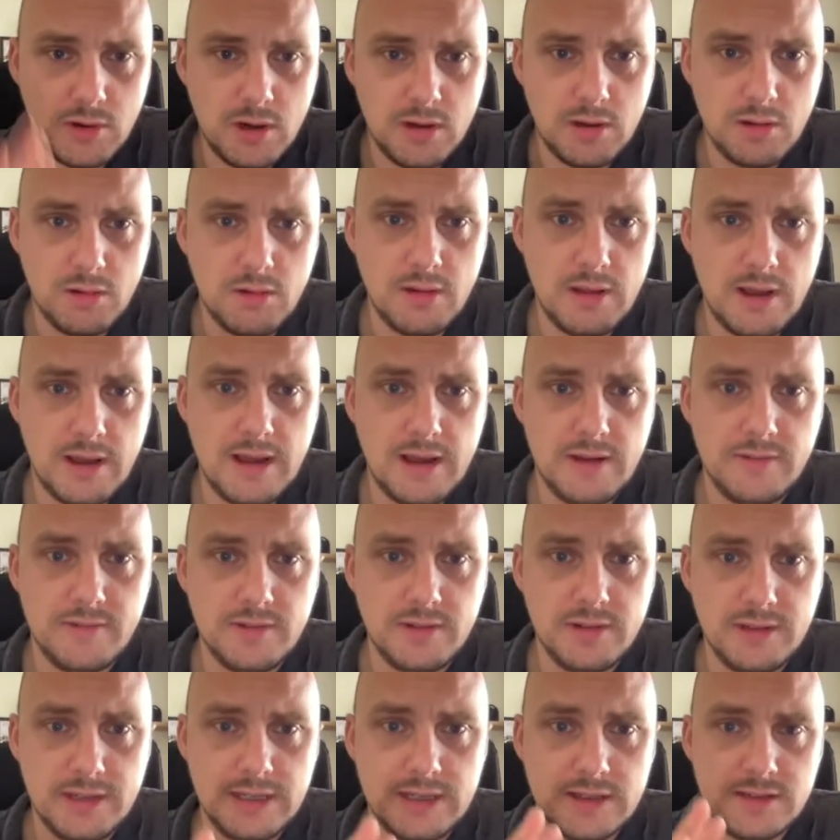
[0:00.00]
I'll have
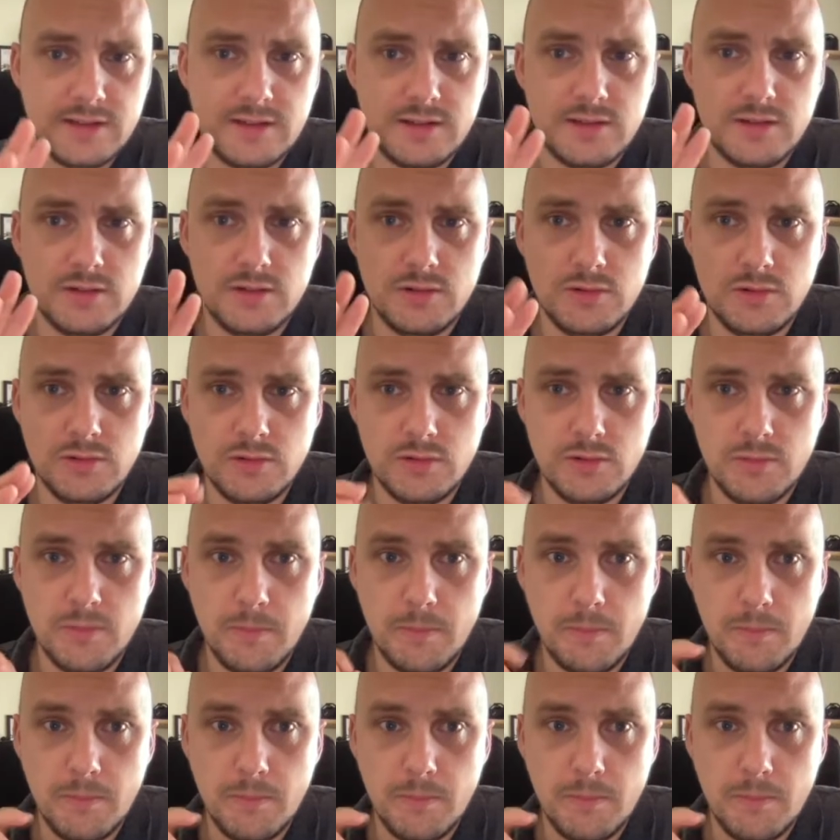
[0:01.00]
a link to